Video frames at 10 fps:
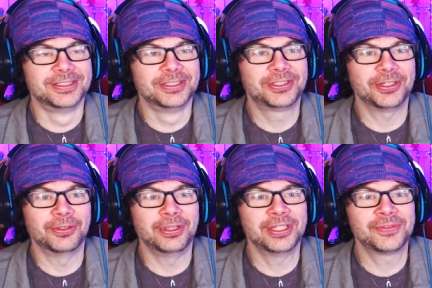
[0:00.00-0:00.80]

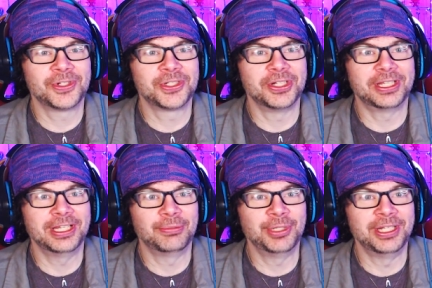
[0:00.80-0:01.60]
So this version of
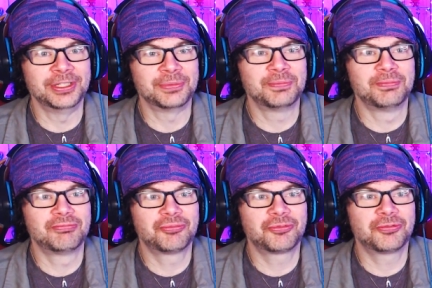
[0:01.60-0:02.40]
Kingpin is
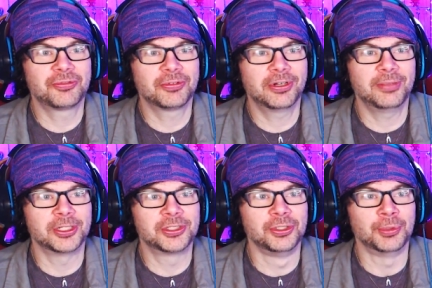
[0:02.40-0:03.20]
pretty
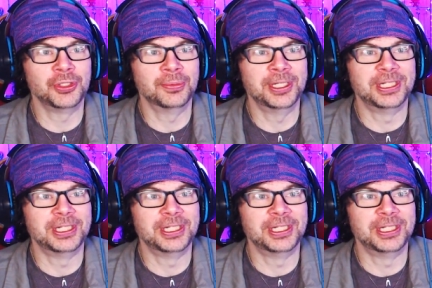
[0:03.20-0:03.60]
much superhuman.